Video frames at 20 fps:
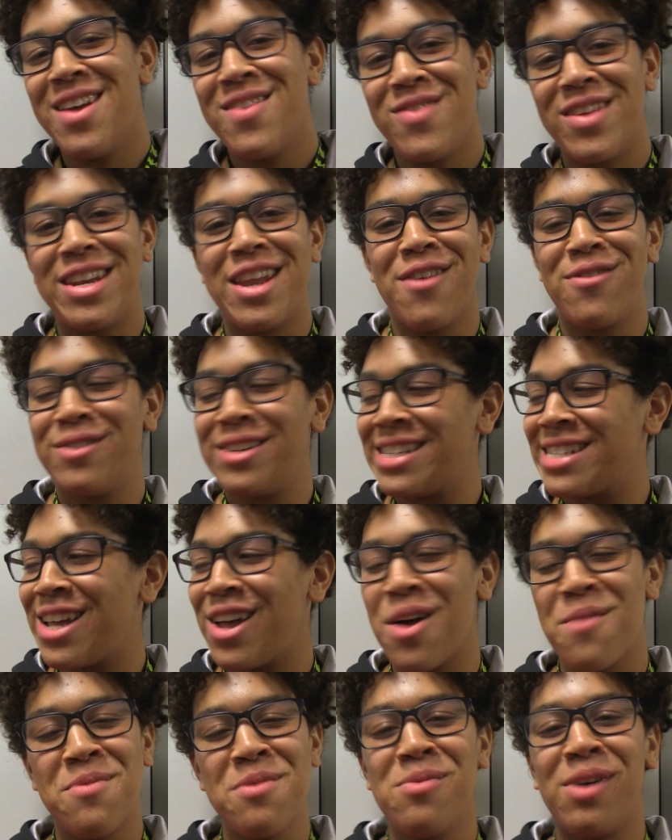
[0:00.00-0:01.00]
They definitely
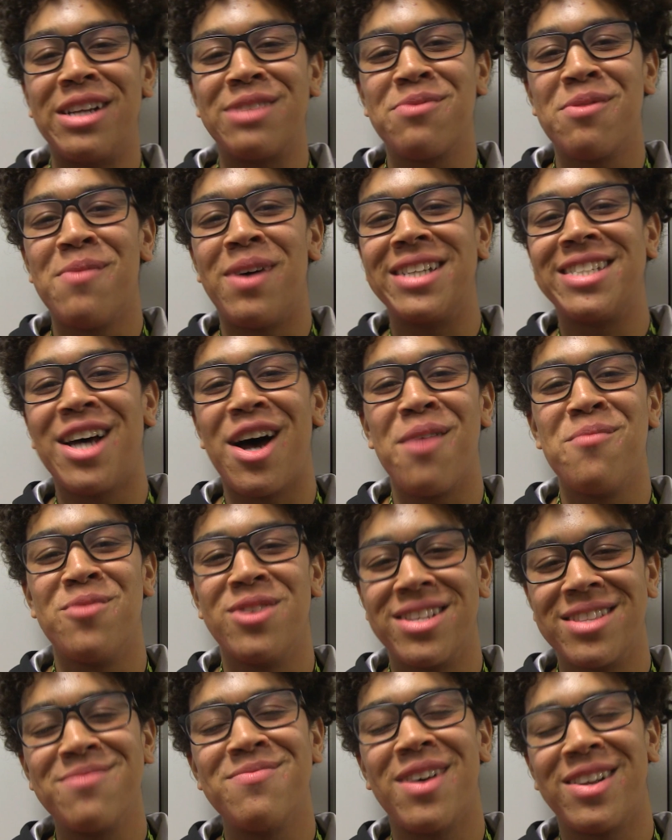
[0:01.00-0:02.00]
sound like people I spend my time
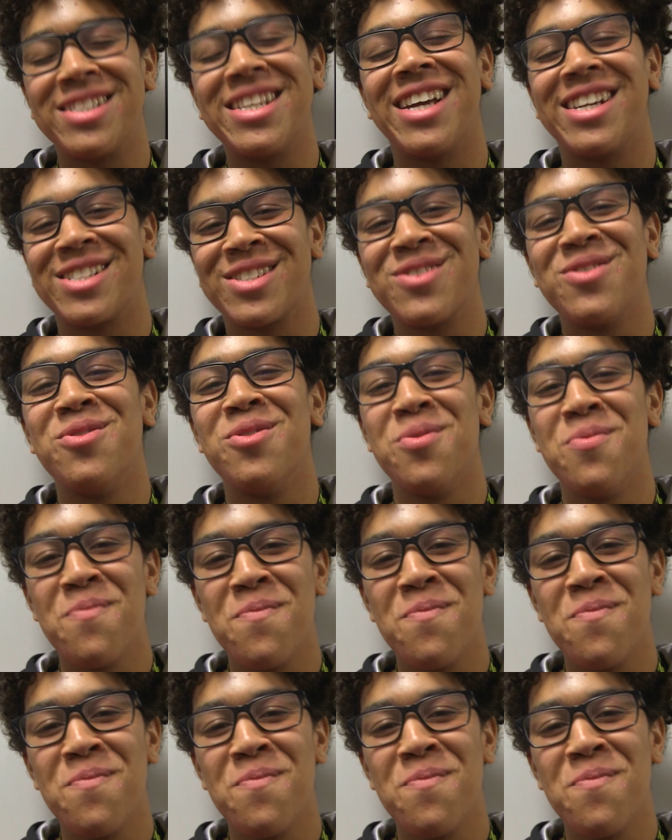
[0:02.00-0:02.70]
with outside of school.